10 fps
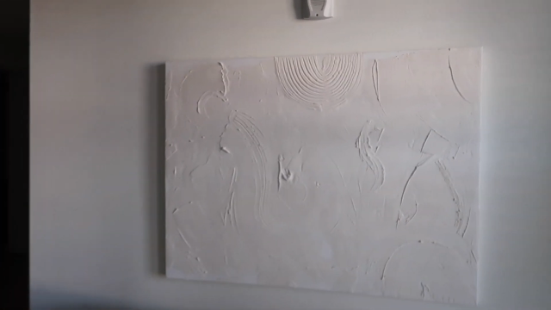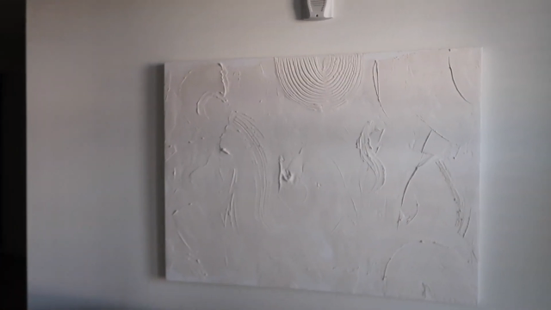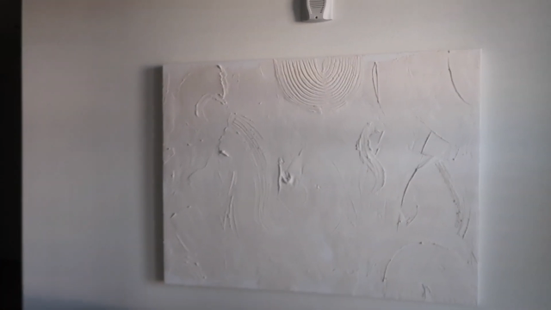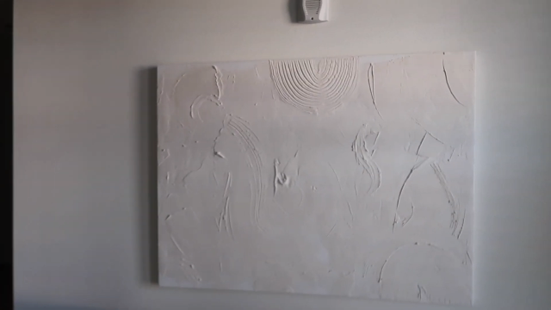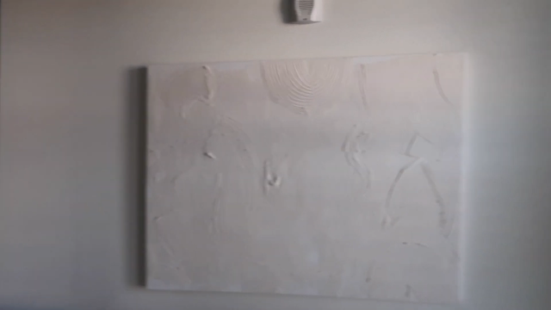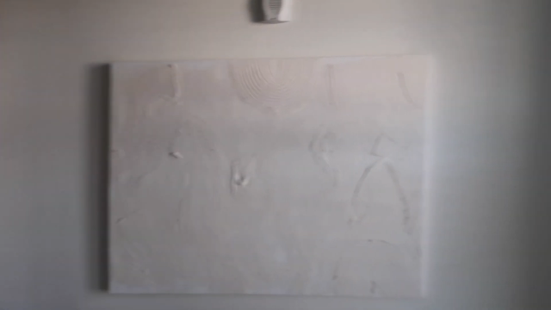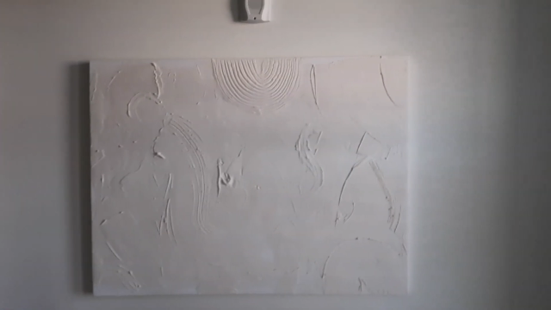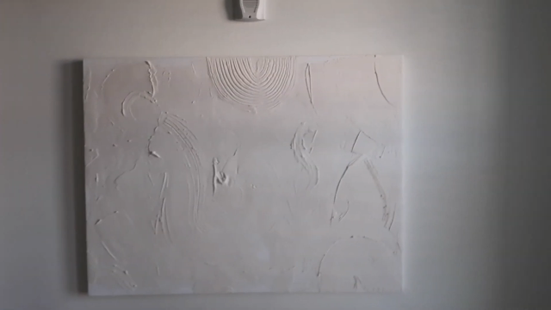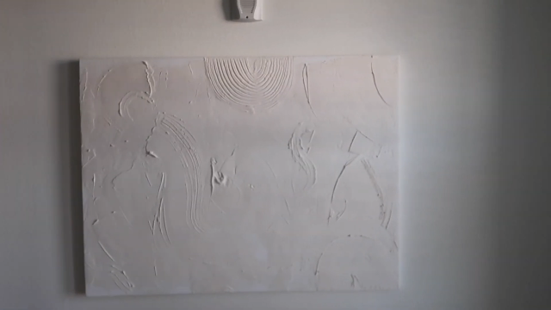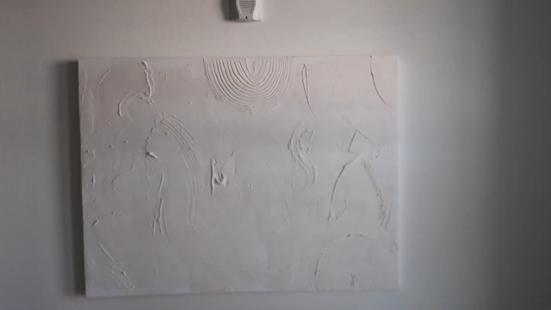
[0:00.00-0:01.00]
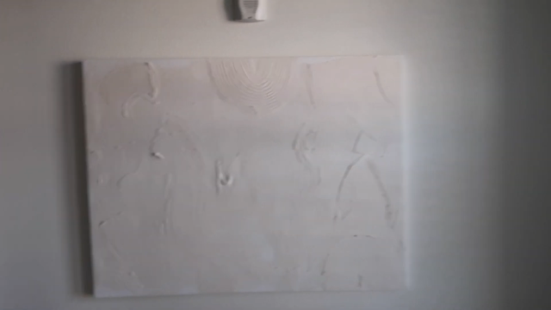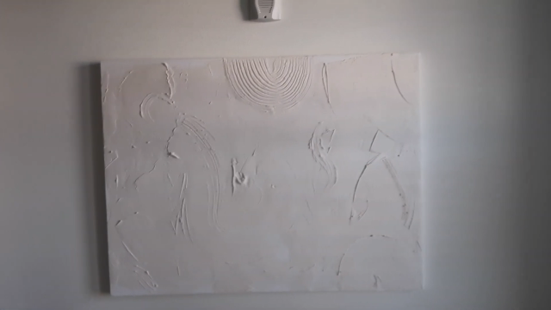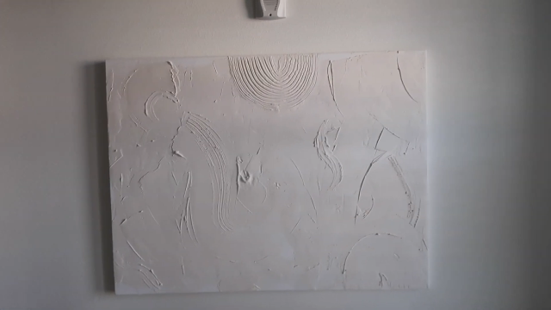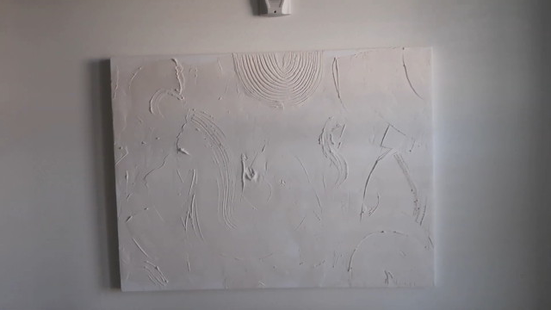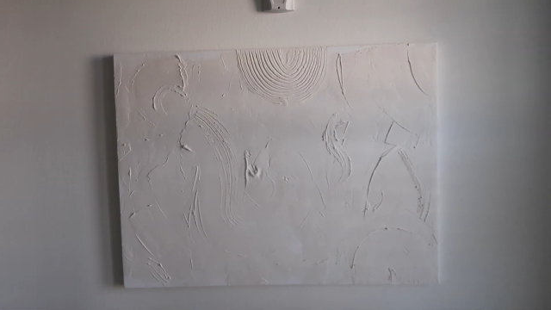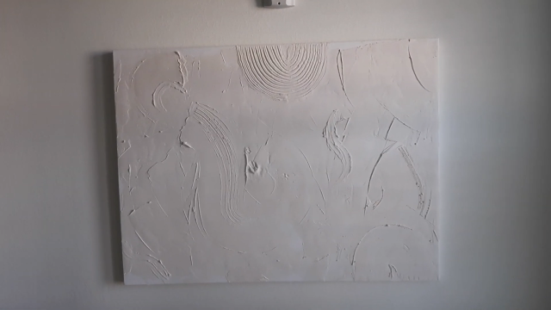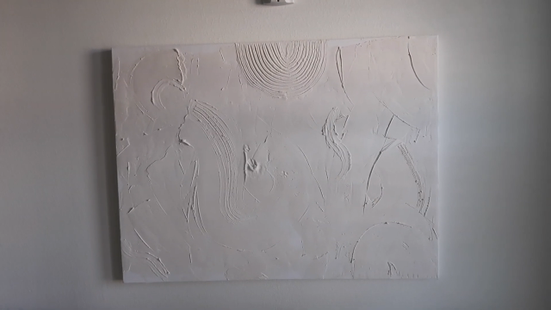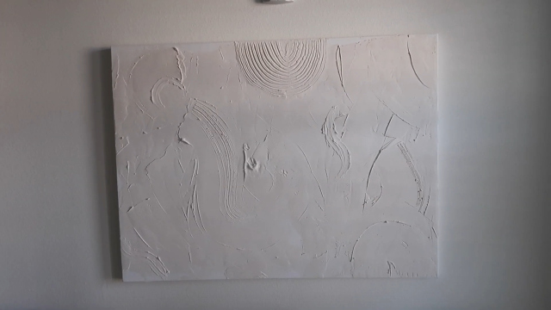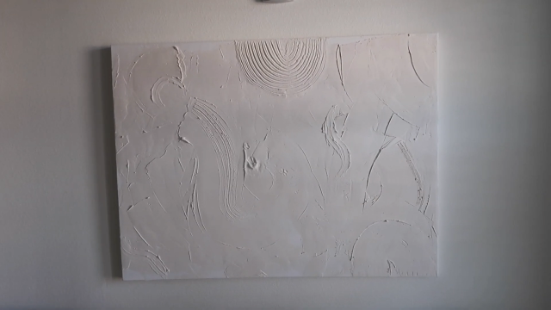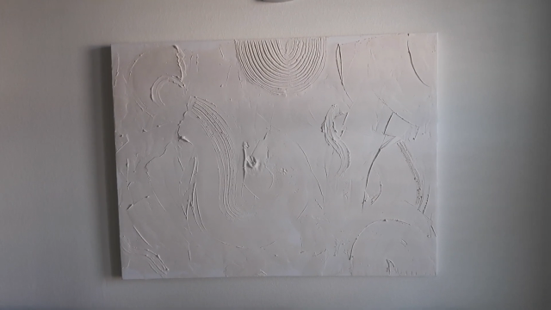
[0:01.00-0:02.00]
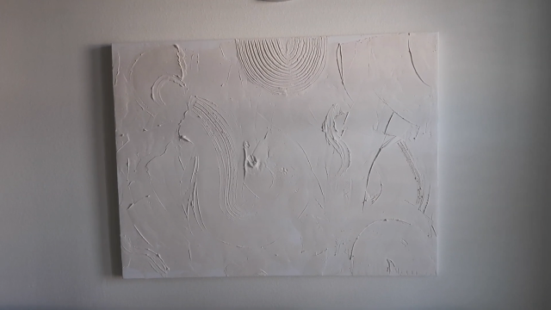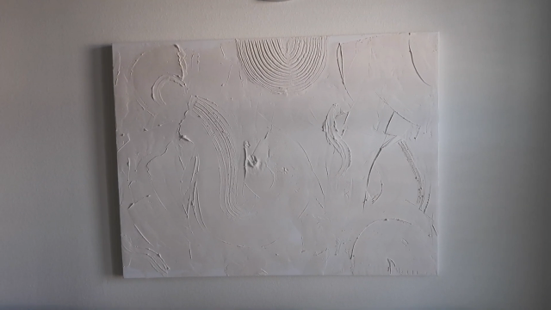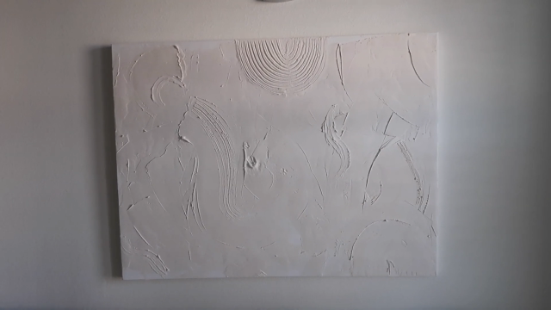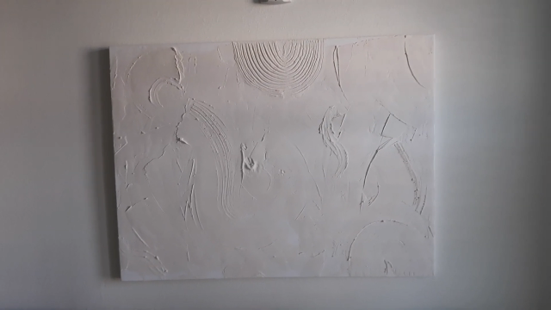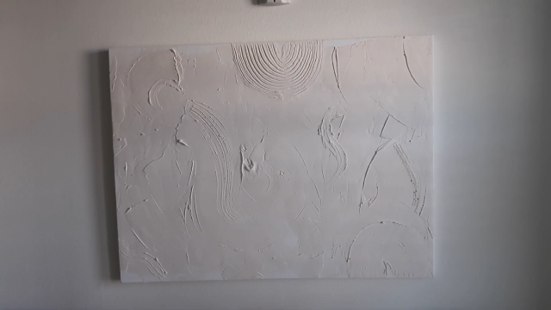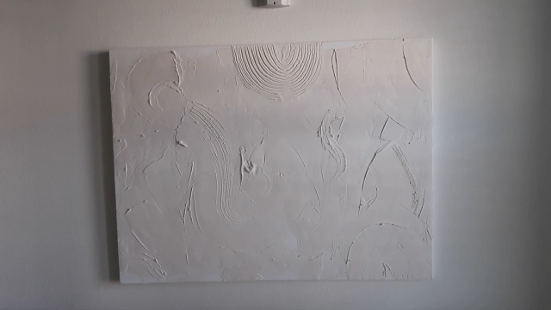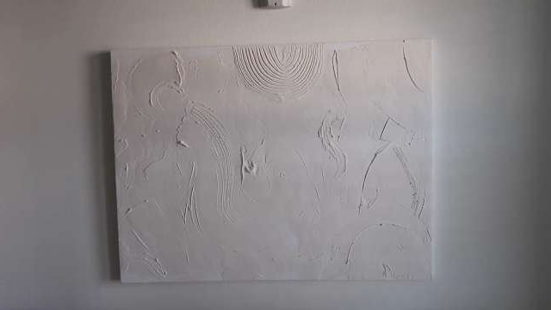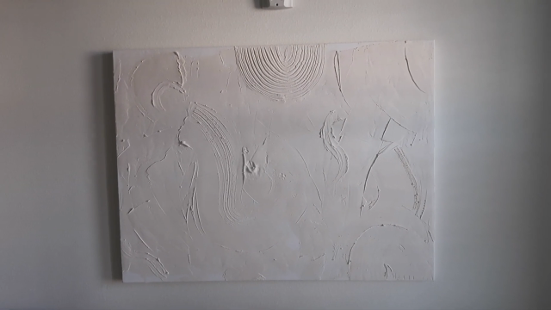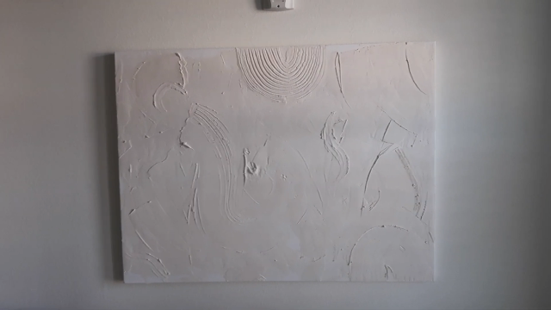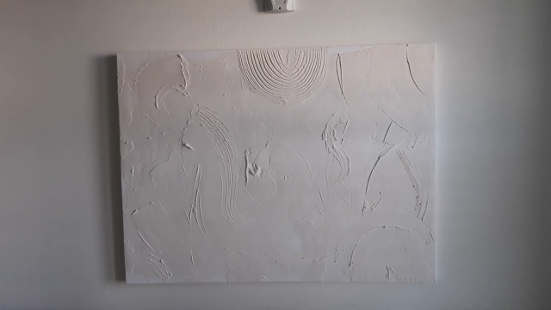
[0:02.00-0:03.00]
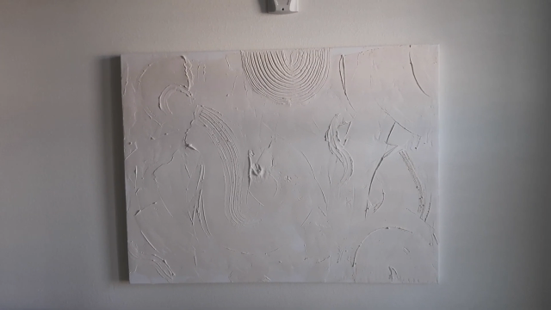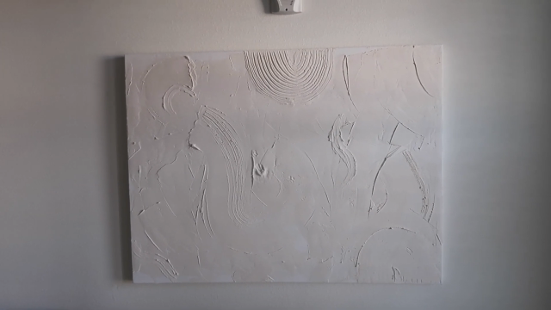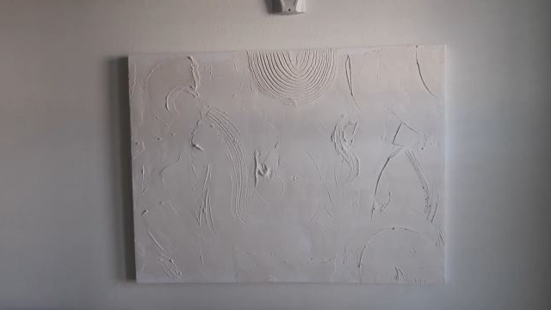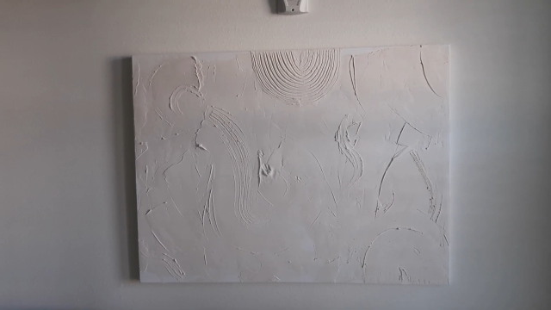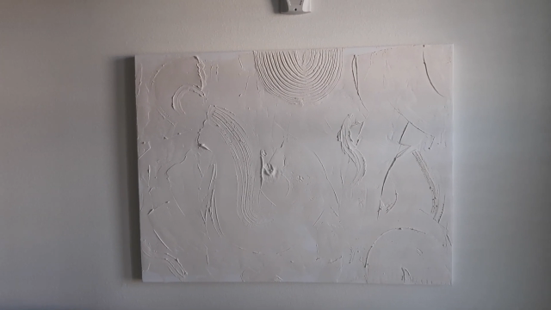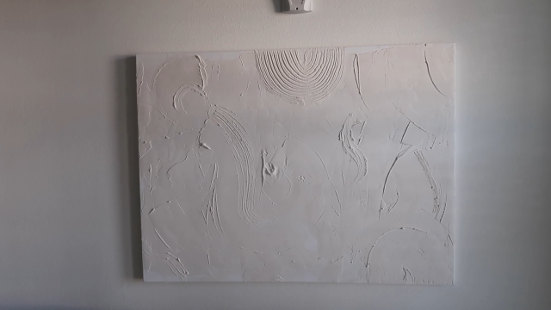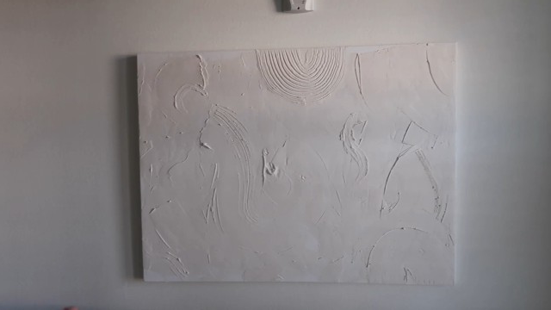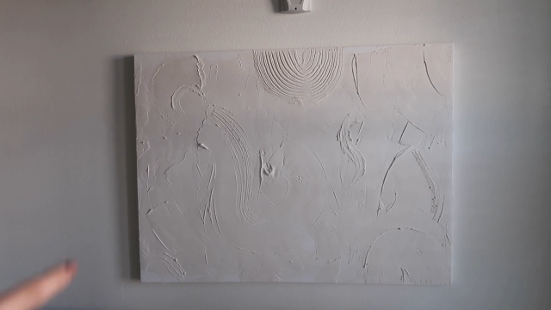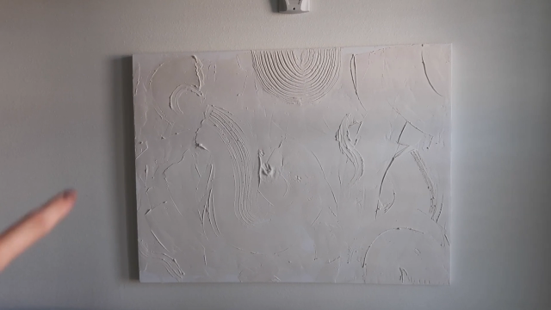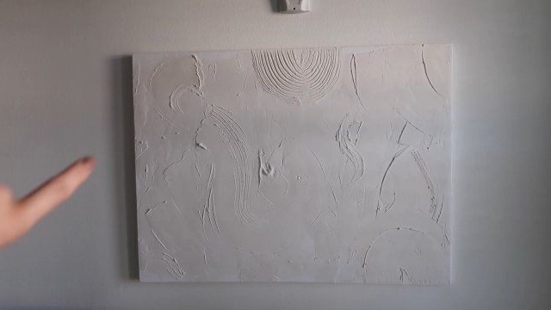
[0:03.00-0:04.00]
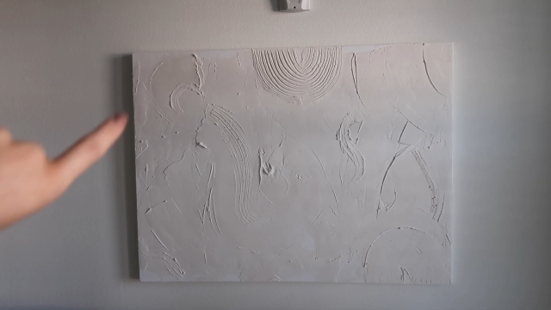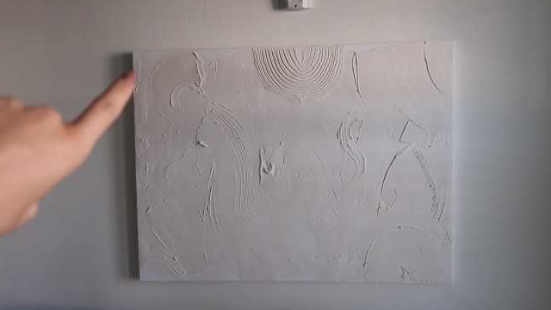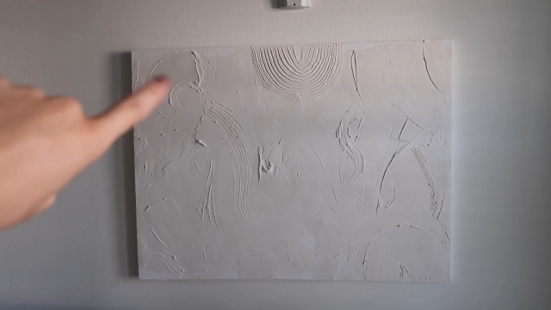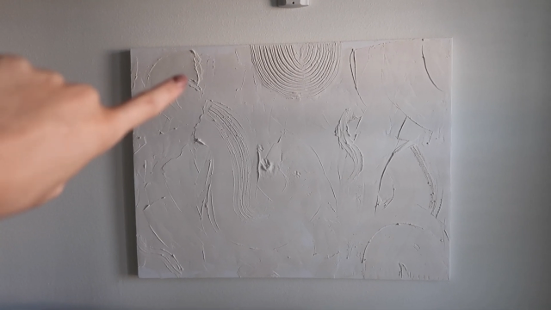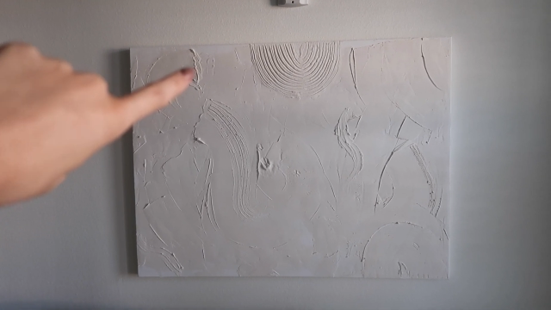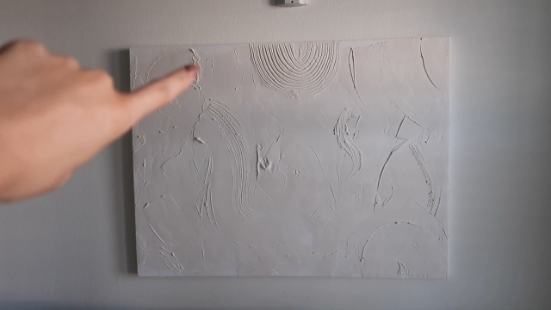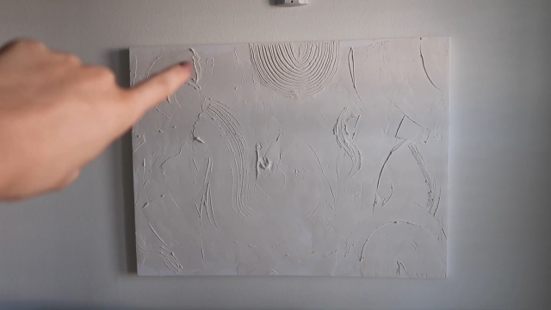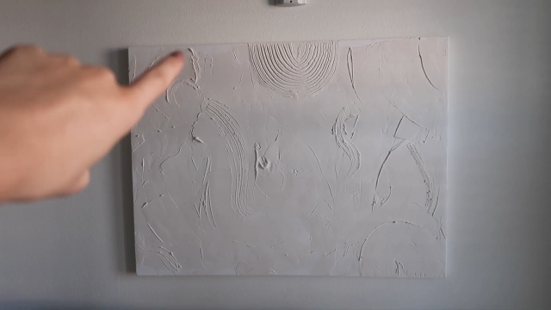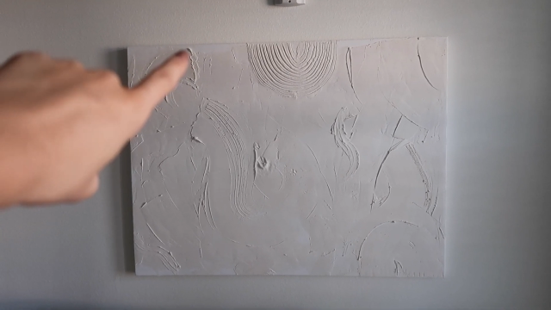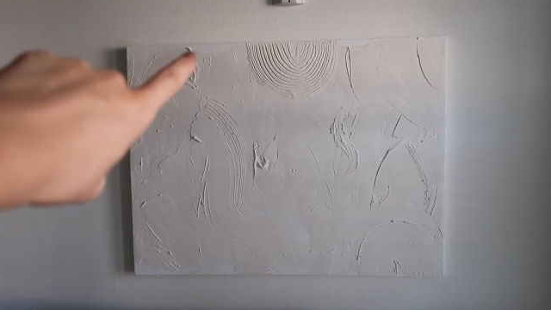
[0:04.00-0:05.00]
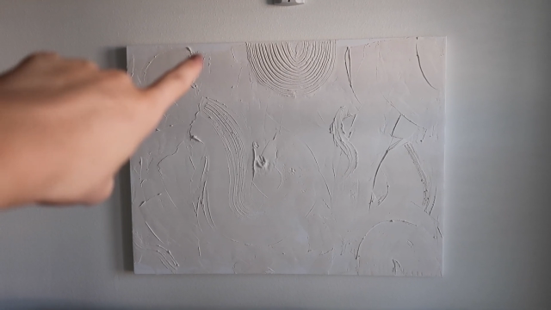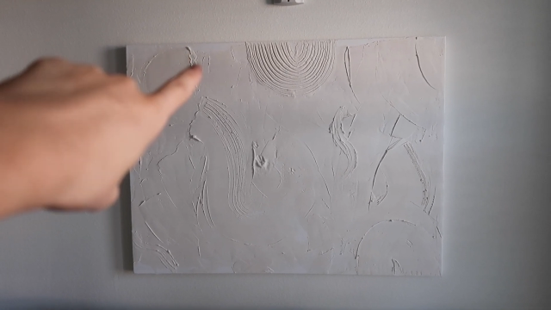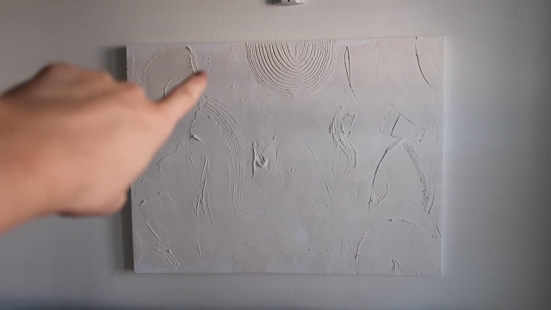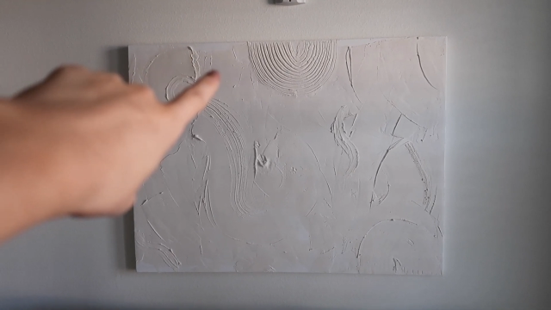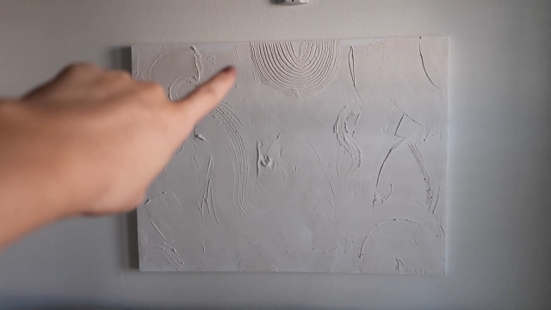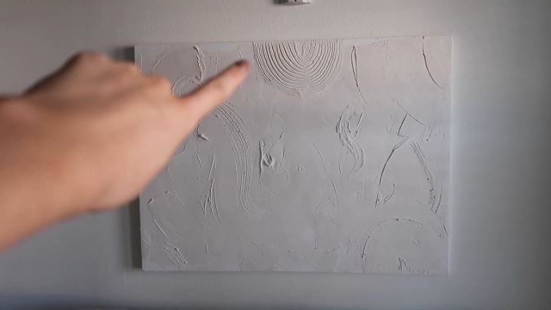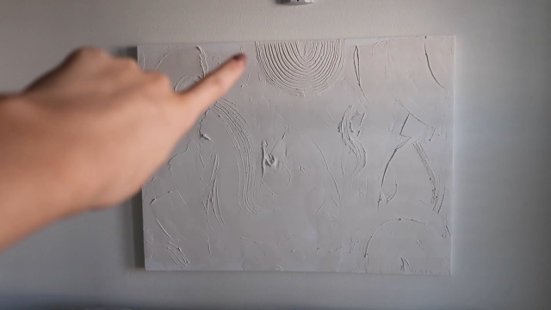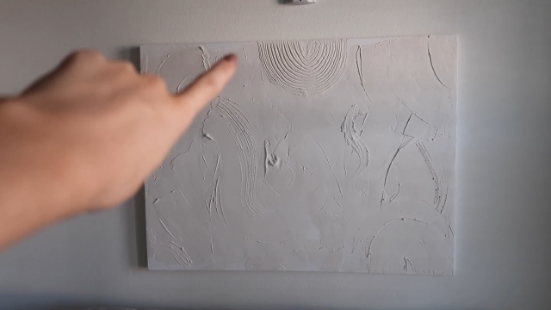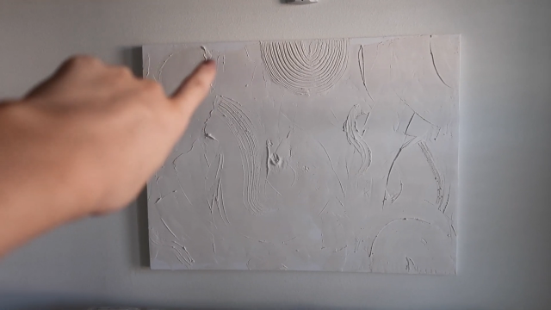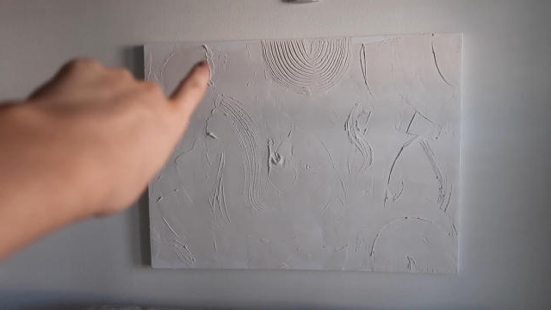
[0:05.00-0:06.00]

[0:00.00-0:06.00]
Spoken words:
(no speaker visible)